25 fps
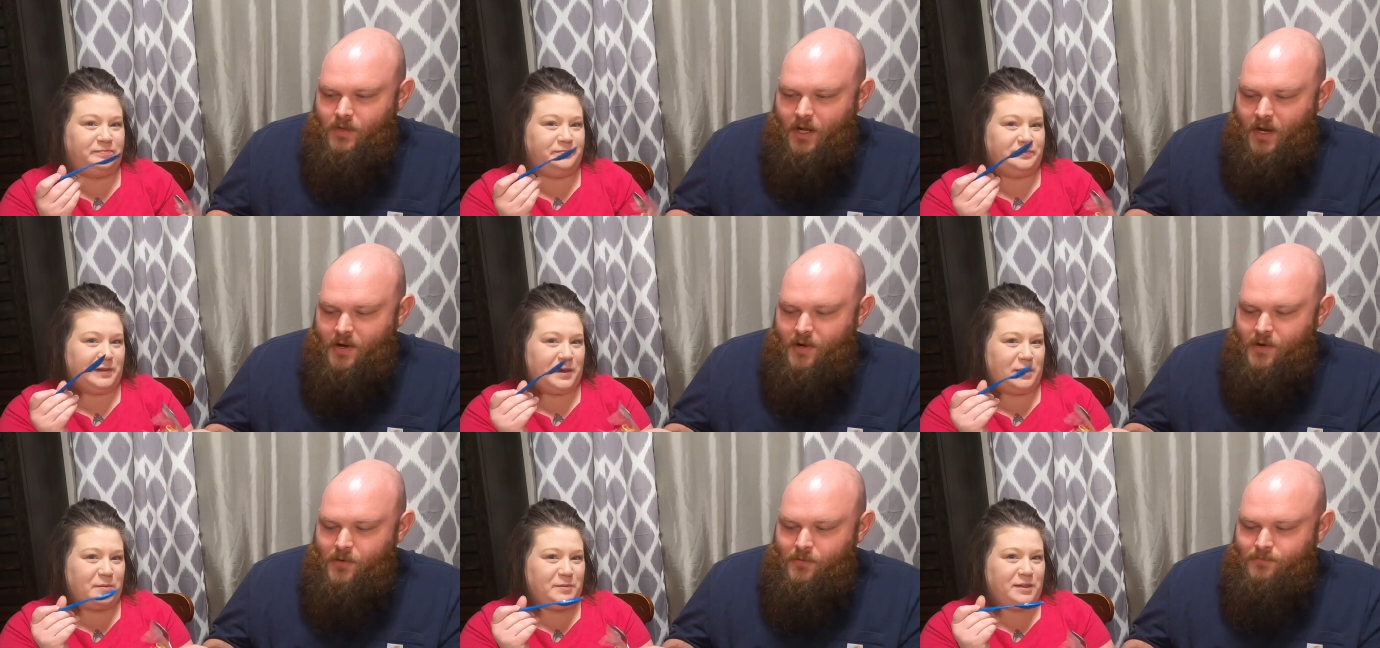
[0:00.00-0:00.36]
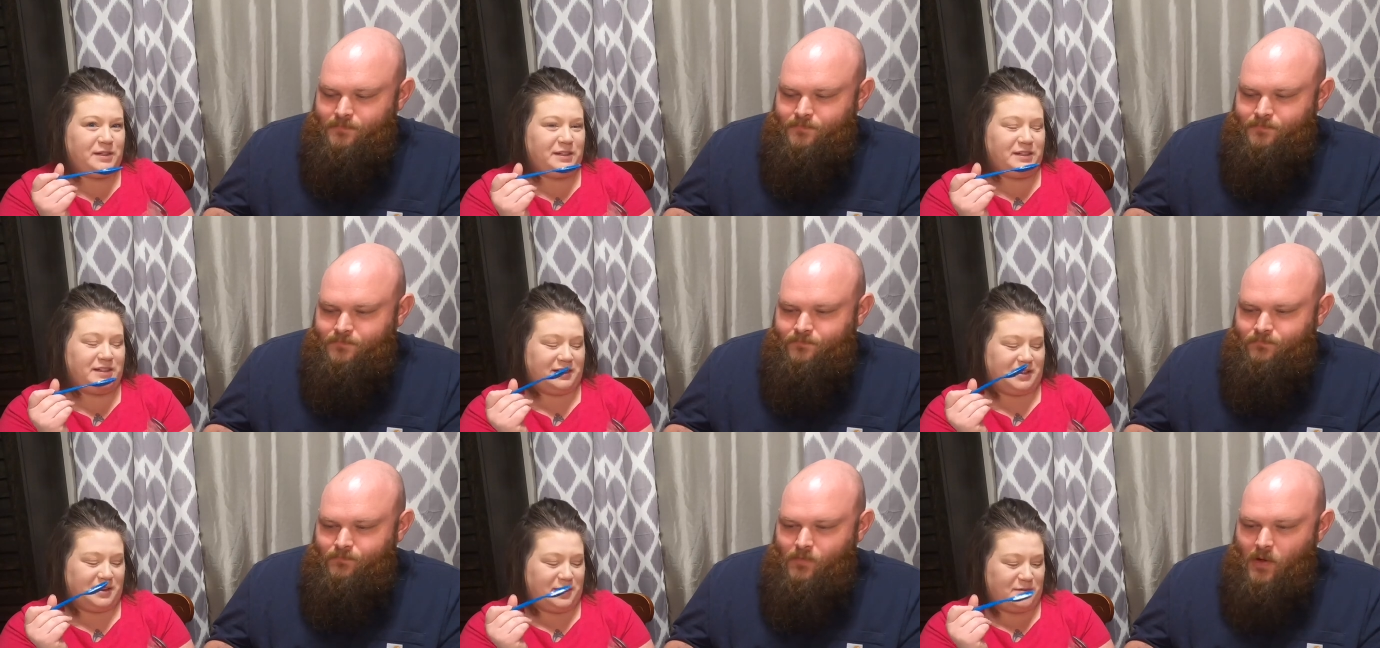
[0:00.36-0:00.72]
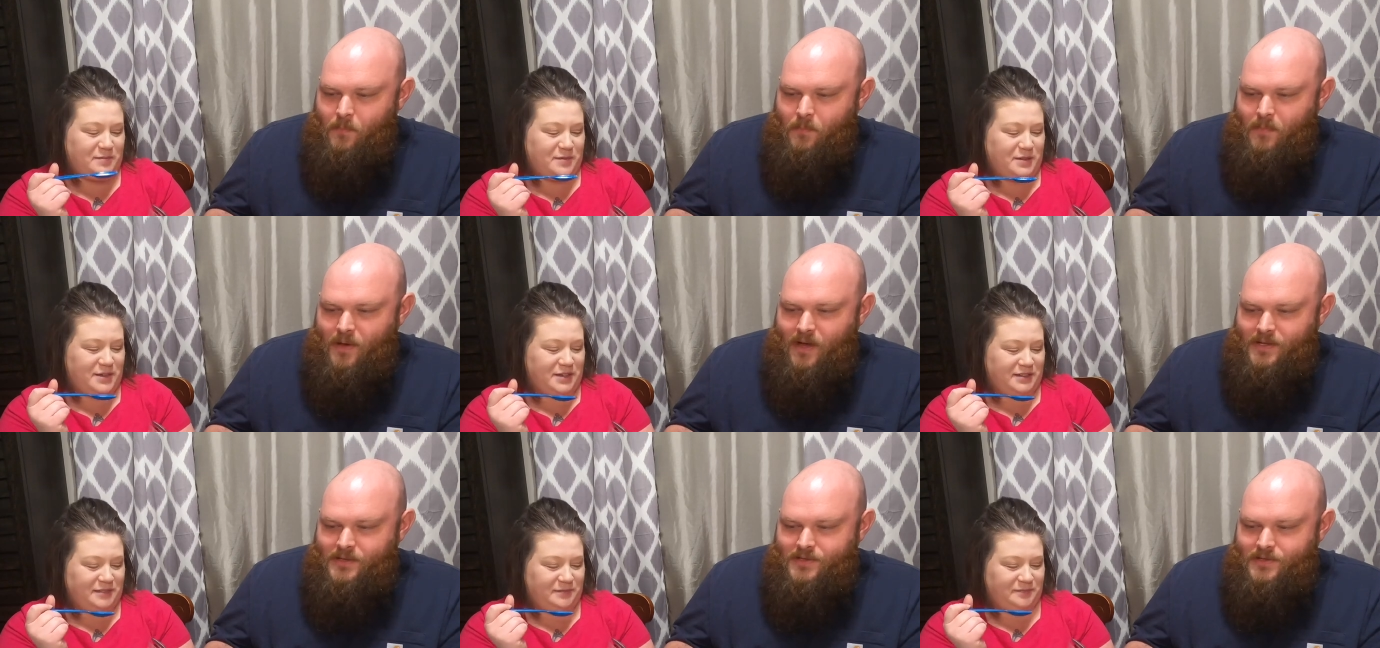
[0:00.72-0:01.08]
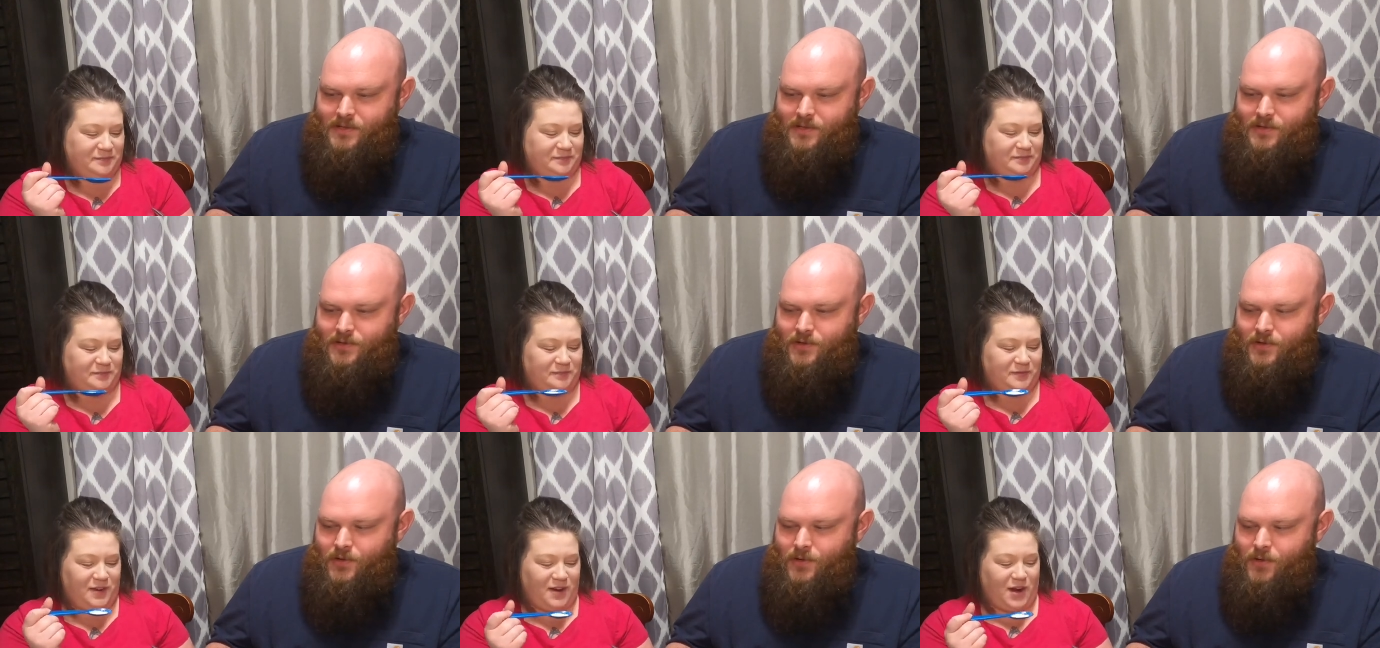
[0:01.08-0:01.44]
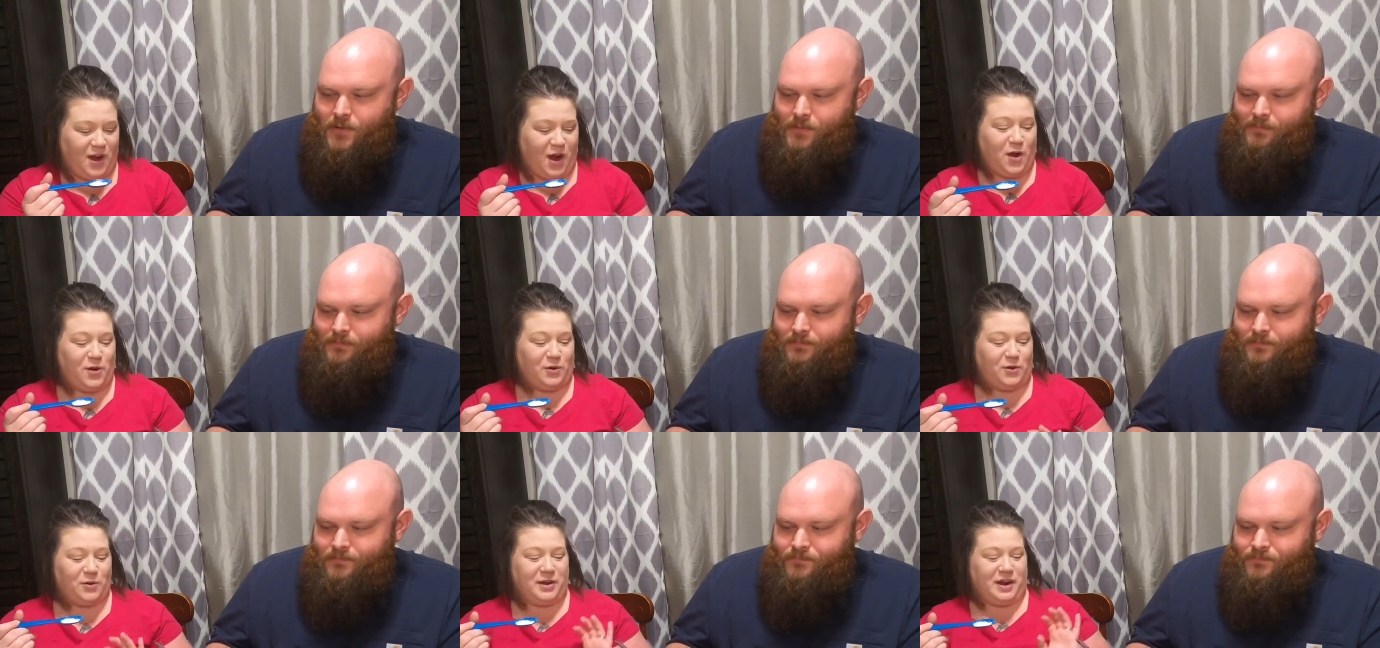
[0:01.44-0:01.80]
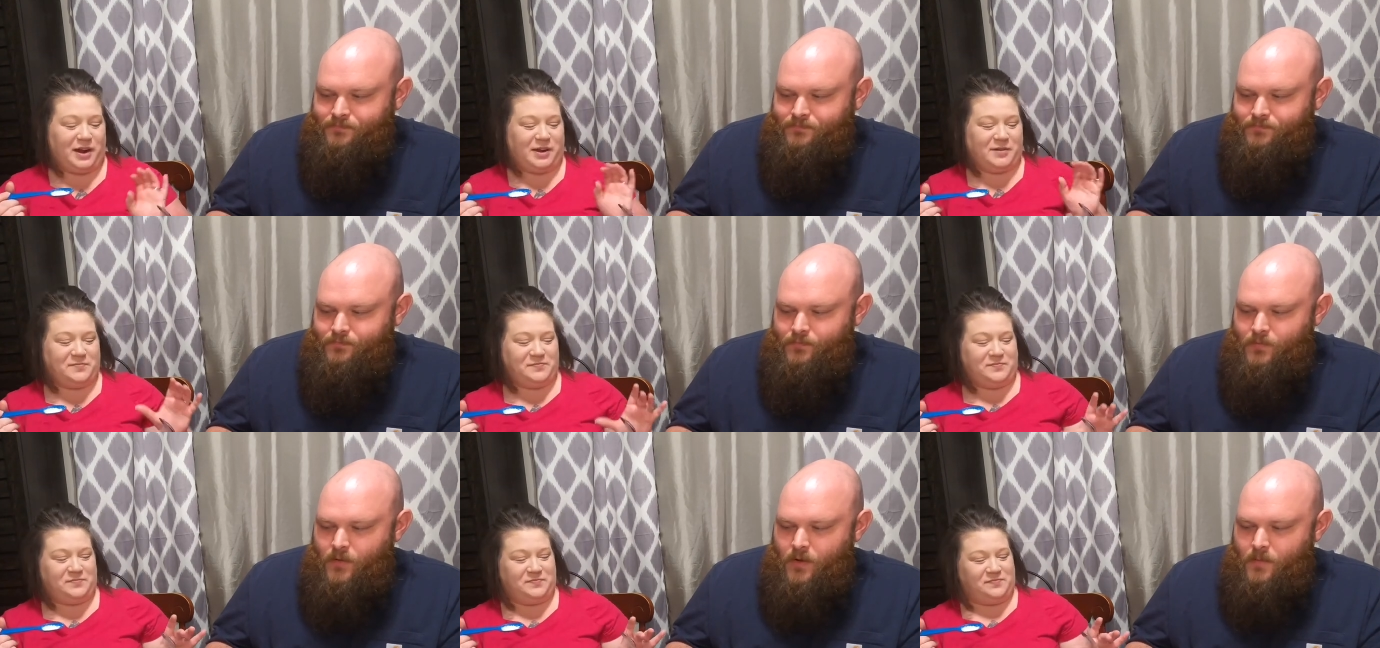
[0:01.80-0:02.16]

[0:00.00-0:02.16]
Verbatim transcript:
Speaker 1: I know. I'm passing it to you. Oh, okay.